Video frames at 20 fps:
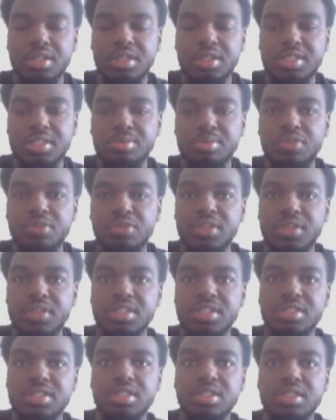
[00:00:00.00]
this movie
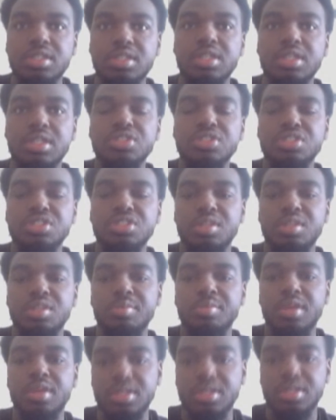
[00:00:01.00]
is interesting
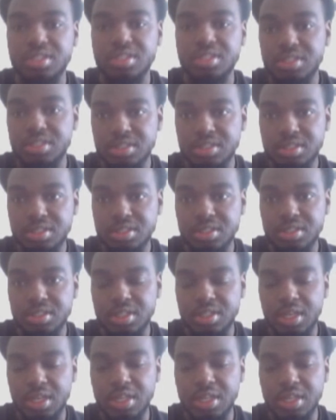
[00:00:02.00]
because it's
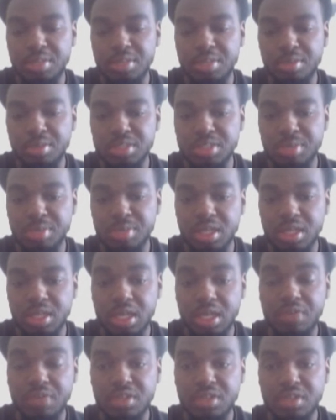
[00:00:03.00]
in the
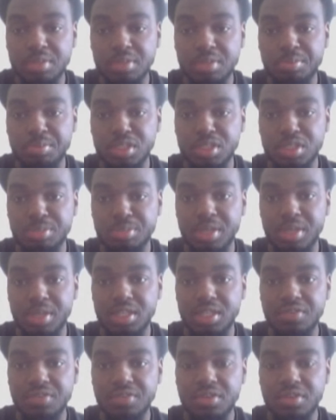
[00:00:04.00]

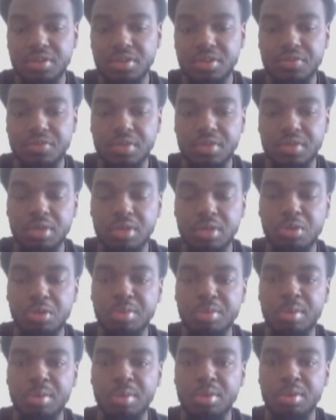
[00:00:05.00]
perspective of
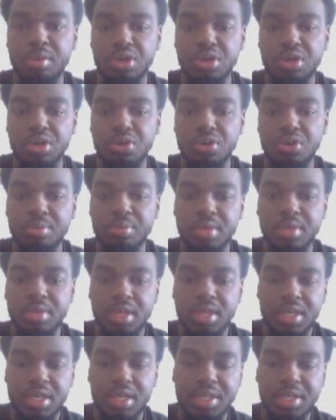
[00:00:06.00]
one member in the group,
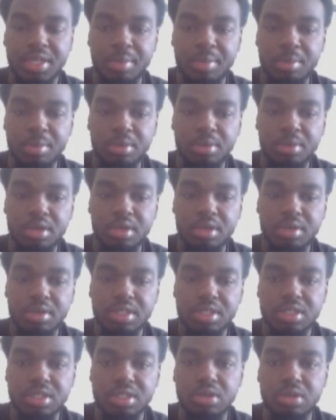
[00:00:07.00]
and that member
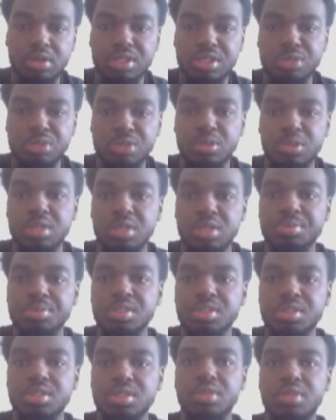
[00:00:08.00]
is Otis
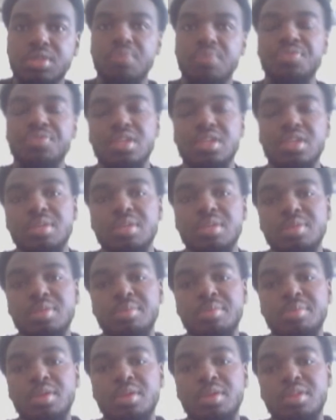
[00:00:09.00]
Williams.
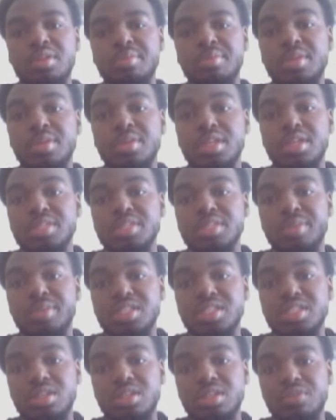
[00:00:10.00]
The book is
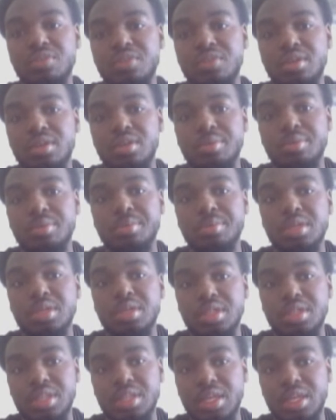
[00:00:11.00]
based off a
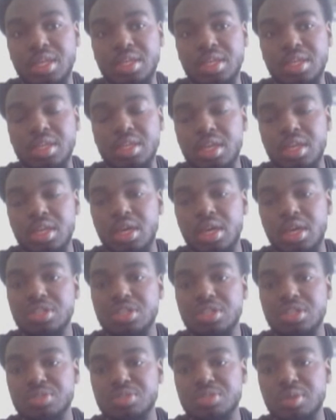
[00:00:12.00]
book that
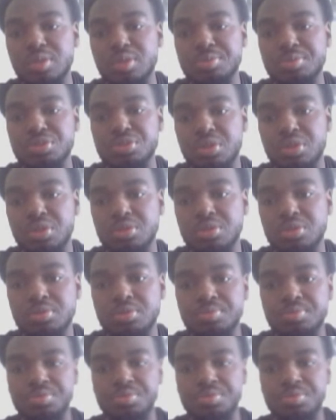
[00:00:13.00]
Otis Williams wrote,